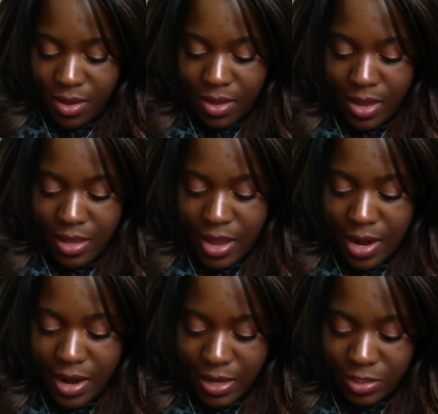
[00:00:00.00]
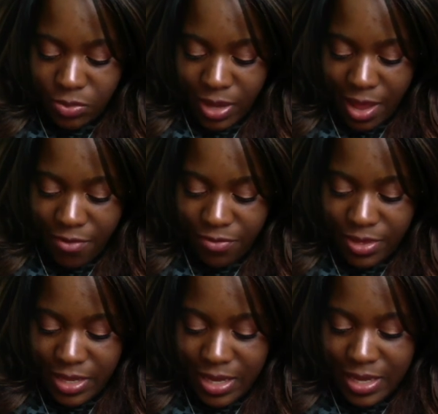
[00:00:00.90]
And then next we have
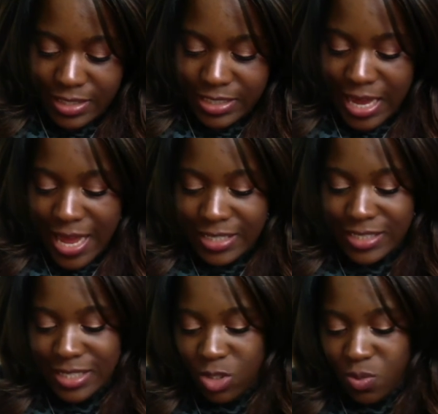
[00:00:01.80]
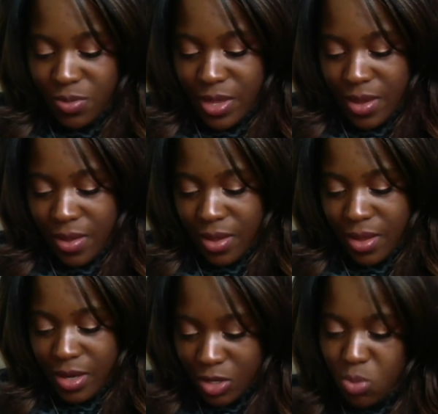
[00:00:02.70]
the Terre de
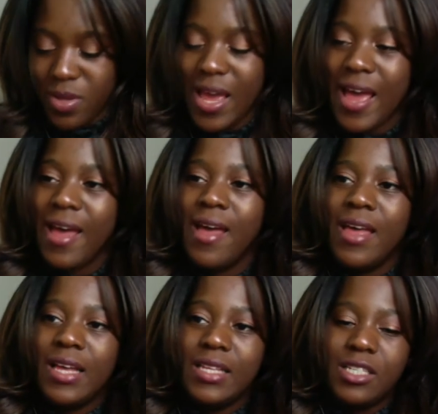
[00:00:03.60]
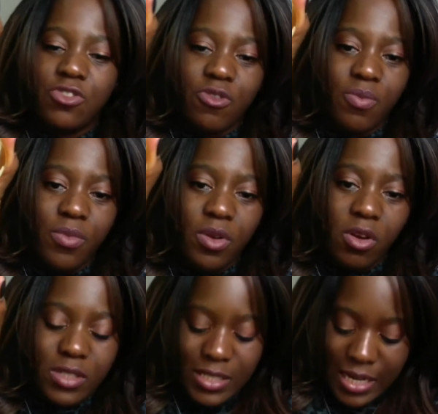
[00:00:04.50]
Lumière. This is from
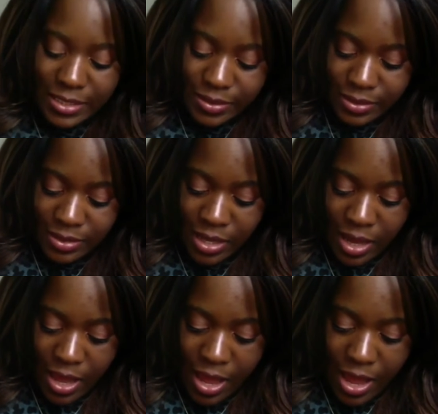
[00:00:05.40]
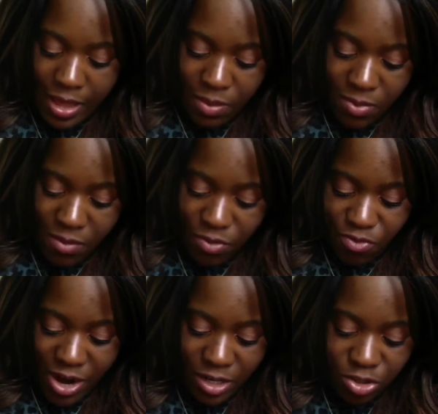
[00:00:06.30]
L'Occitane. And then we have a
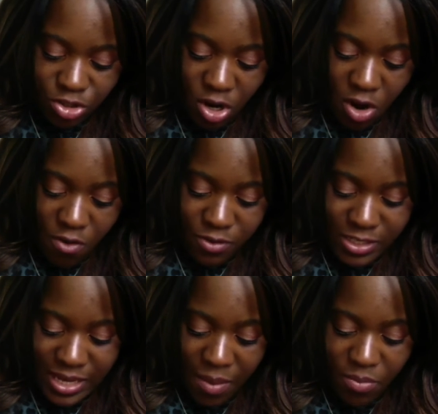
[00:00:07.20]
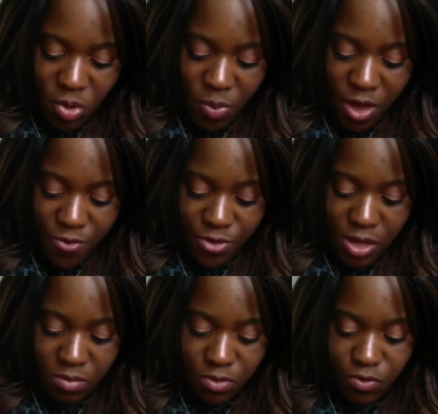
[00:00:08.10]
range of sample
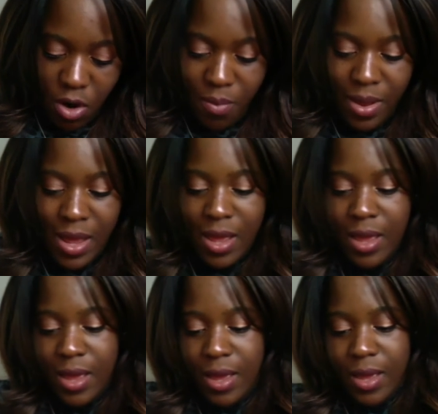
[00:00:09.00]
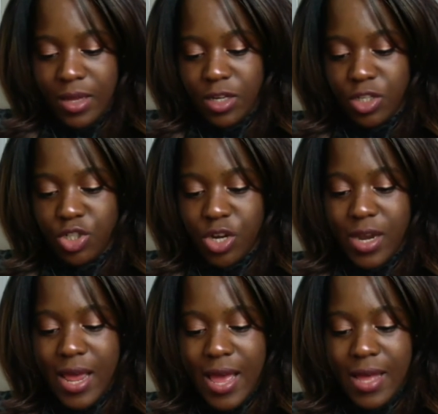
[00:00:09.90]
perfumes from
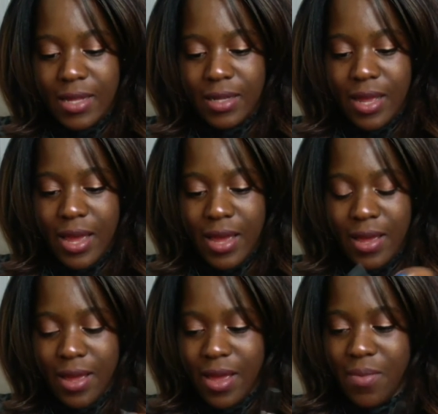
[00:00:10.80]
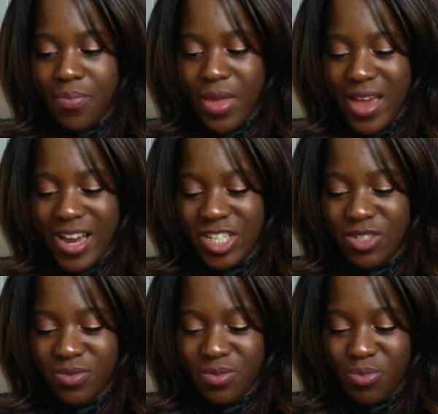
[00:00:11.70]
Chanel,
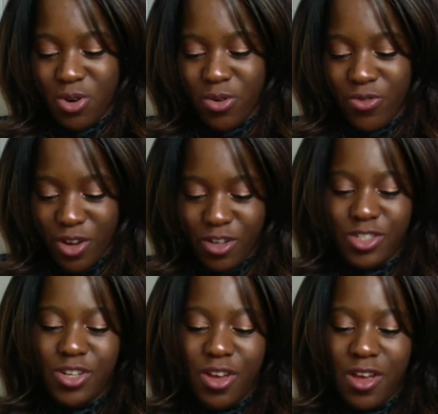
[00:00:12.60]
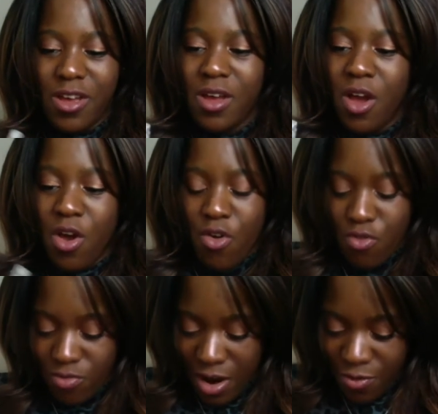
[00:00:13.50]
Agent Provocateur,
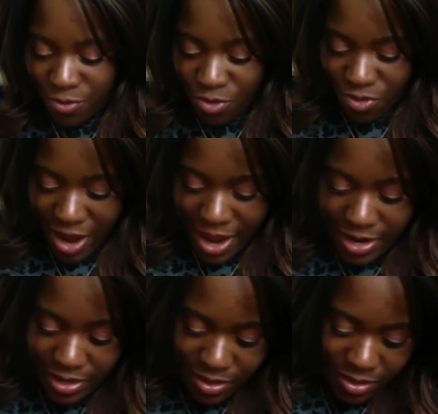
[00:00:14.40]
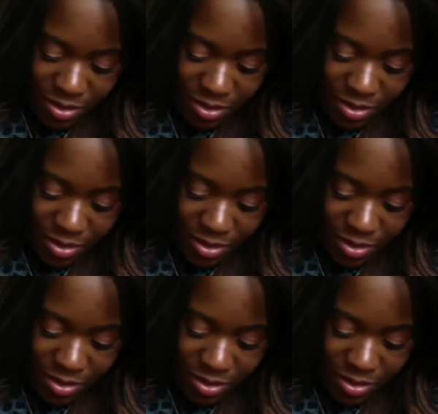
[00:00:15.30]
Ralph Lauren,